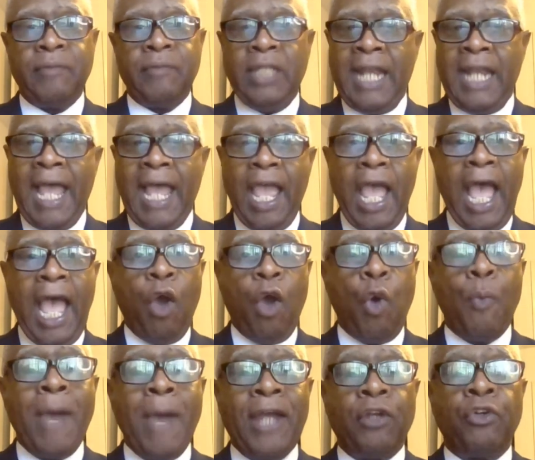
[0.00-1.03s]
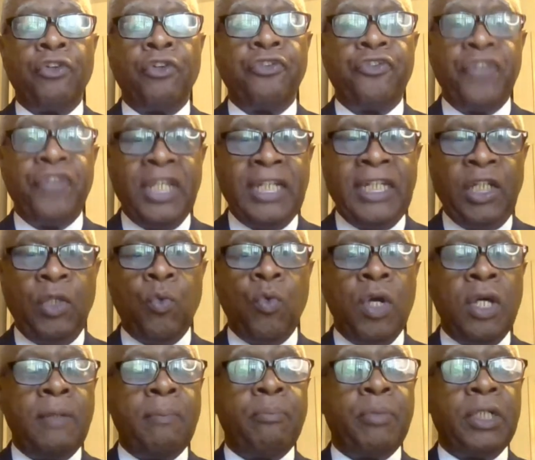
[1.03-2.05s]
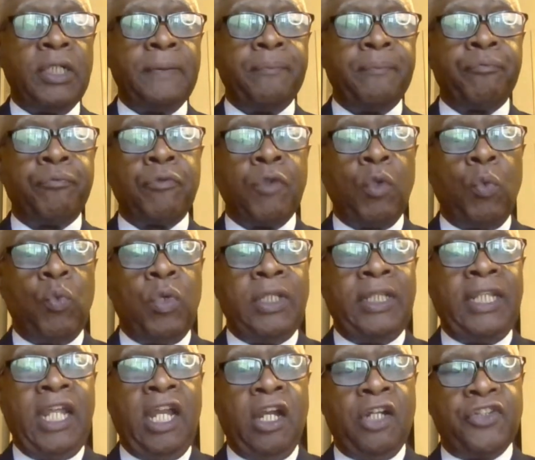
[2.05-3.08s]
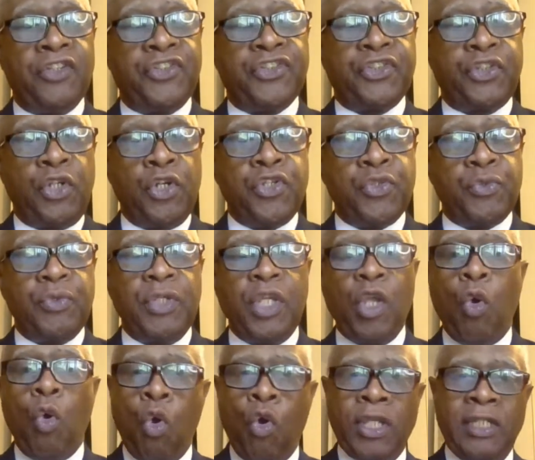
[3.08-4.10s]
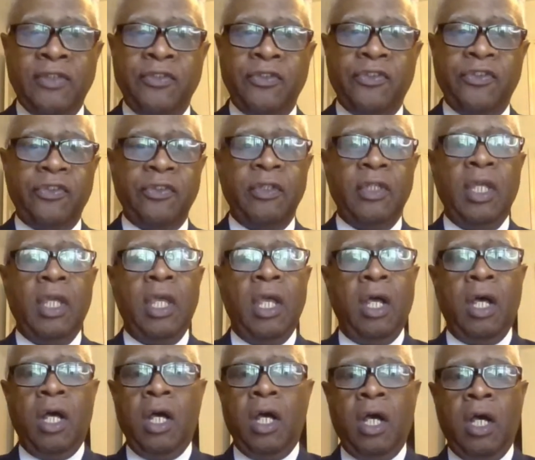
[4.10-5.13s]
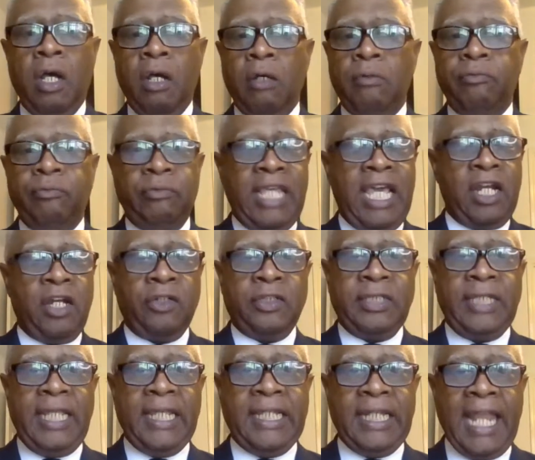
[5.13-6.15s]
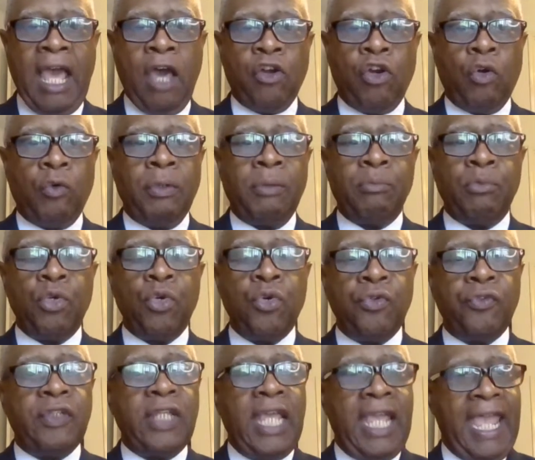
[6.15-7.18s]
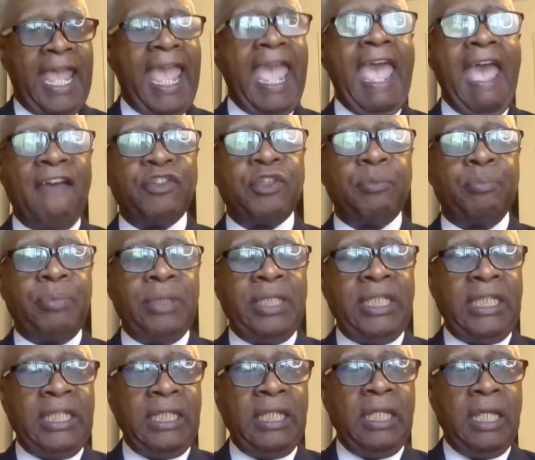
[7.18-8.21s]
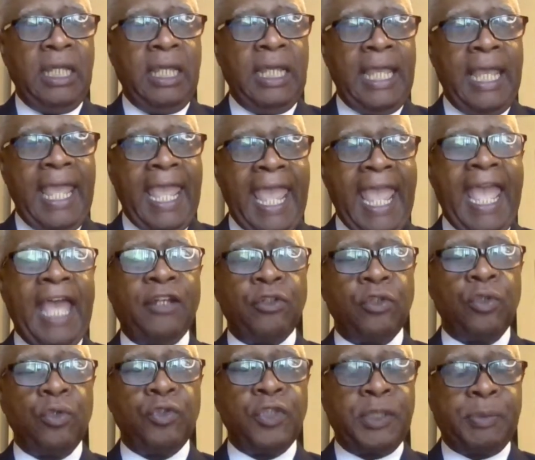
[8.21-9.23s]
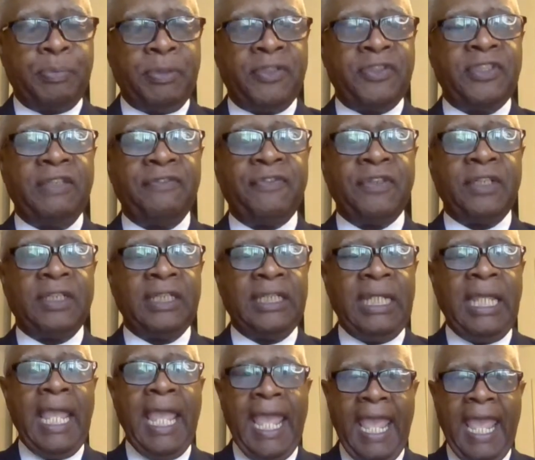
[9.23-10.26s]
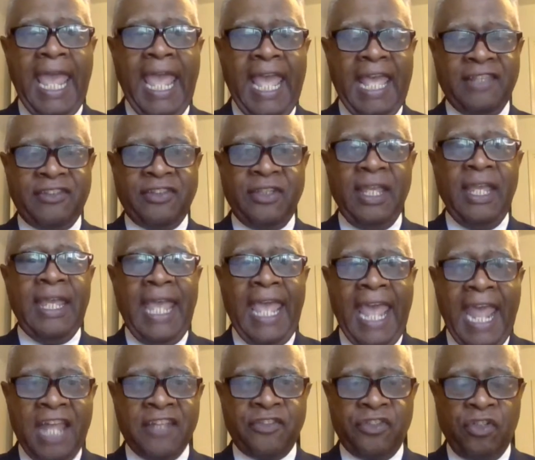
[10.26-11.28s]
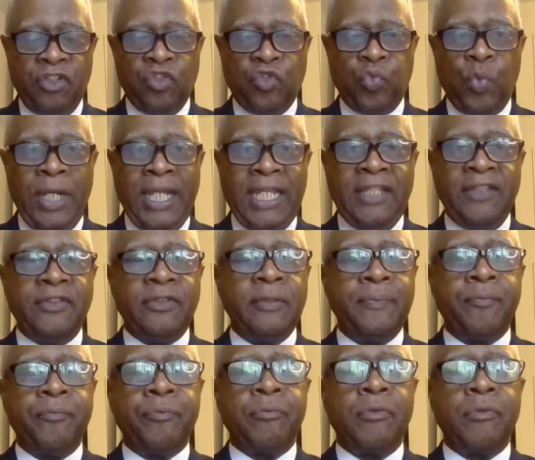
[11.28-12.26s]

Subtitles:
And I hope I don't offend anyone, but when there are surgery organs that are taken out or removed, have to be handled specifically as hazardous waste.